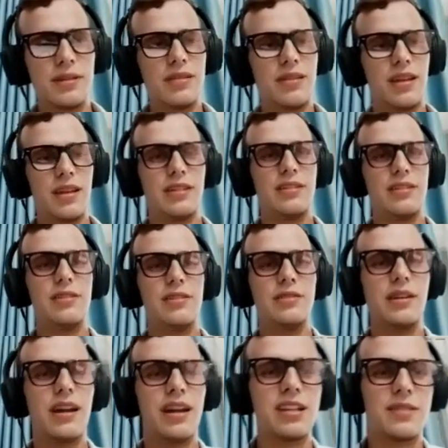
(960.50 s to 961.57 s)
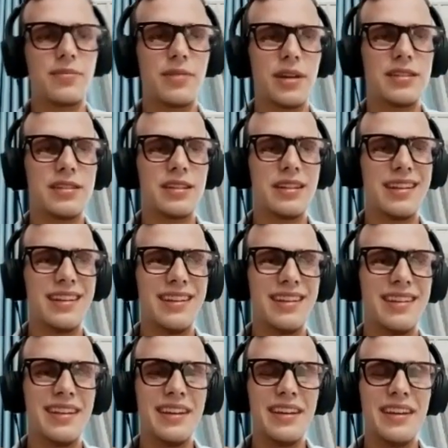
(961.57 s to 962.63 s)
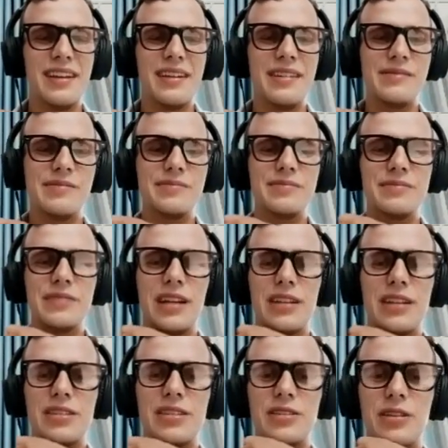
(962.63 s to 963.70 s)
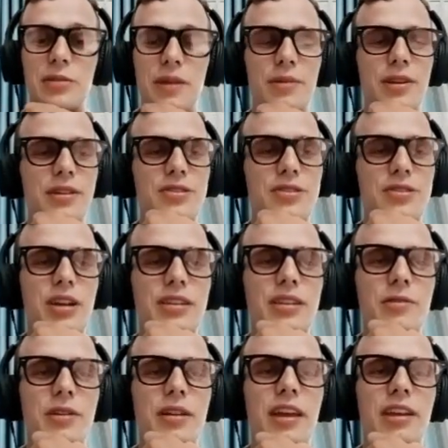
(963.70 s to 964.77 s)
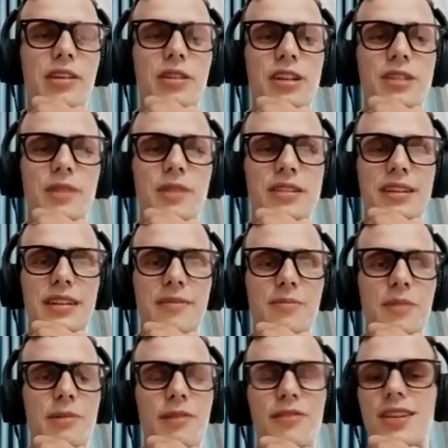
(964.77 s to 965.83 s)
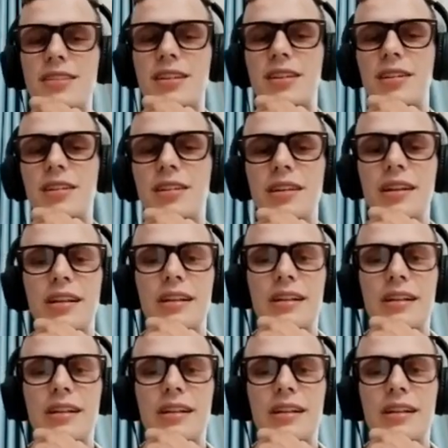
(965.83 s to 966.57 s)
but like you express it in not so maybe constructive way, like you express it in maybe physical,